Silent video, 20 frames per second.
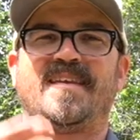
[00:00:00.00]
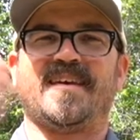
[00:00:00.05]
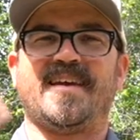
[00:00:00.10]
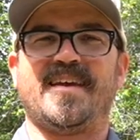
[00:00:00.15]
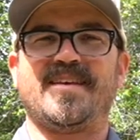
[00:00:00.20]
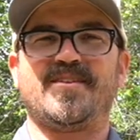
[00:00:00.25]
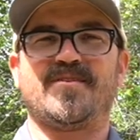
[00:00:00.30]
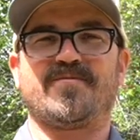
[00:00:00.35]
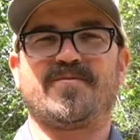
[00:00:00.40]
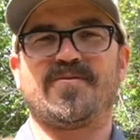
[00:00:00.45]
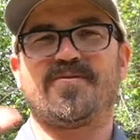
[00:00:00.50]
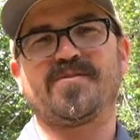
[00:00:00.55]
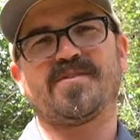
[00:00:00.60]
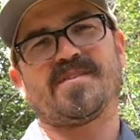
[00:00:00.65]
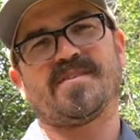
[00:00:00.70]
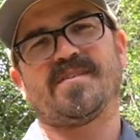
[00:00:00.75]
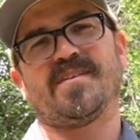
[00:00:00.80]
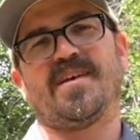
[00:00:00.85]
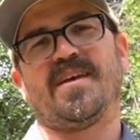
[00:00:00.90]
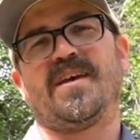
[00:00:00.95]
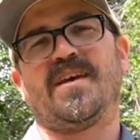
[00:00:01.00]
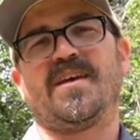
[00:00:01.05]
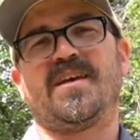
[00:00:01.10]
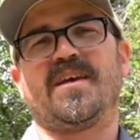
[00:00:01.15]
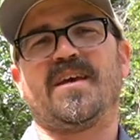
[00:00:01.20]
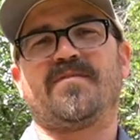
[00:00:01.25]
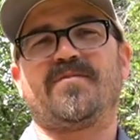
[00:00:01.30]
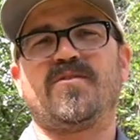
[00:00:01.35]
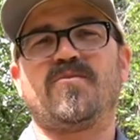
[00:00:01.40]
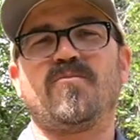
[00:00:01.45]
Hey there folks,
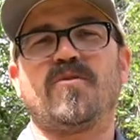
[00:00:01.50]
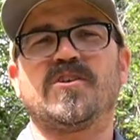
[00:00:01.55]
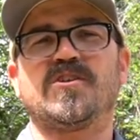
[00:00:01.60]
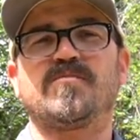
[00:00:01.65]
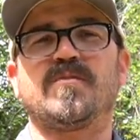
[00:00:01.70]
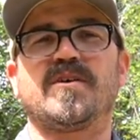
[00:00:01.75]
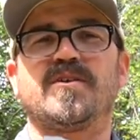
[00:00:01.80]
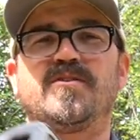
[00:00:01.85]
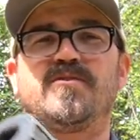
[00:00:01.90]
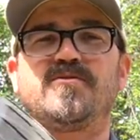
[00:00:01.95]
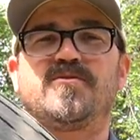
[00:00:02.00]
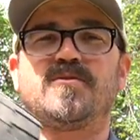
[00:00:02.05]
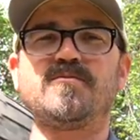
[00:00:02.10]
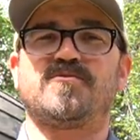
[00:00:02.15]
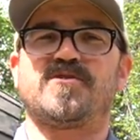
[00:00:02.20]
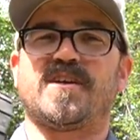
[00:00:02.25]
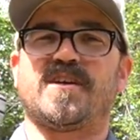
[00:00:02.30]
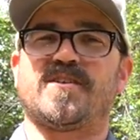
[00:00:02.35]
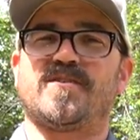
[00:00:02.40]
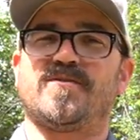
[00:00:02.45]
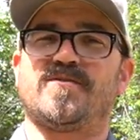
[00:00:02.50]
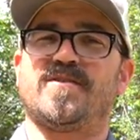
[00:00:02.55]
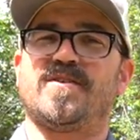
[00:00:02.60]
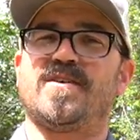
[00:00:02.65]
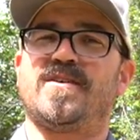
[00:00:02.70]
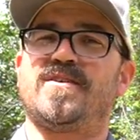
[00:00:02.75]
if you watch my YouTube channel,